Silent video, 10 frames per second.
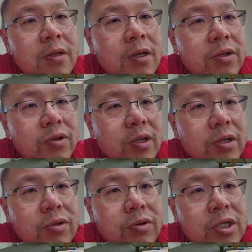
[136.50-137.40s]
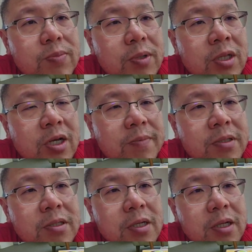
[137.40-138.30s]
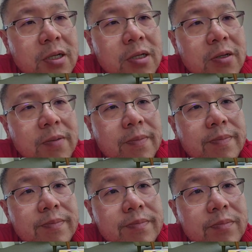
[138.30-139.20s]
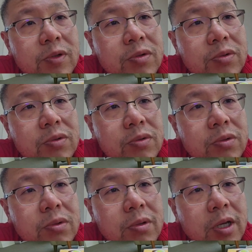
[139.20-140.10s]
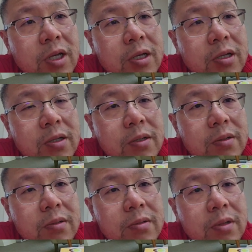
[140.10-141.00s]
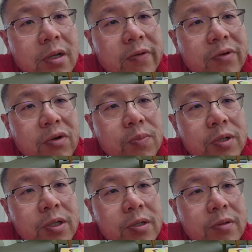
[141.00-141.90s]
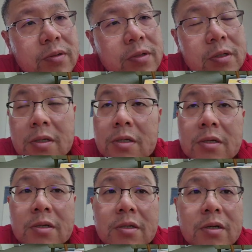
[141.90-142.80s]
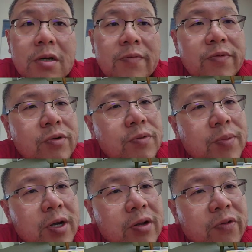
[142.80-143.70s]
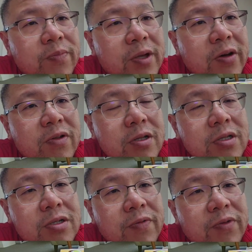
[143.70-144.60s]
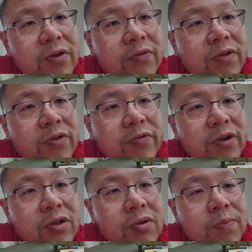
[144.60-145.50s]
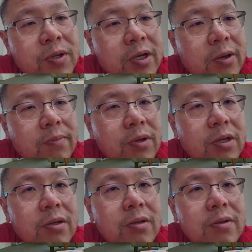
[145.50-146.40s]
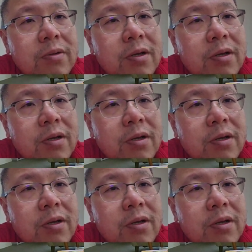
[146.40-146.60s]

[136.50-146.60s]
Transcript: And you get a USB Type C to A. Have it open it. If you want to buy it off me after this review, feel free to PM me.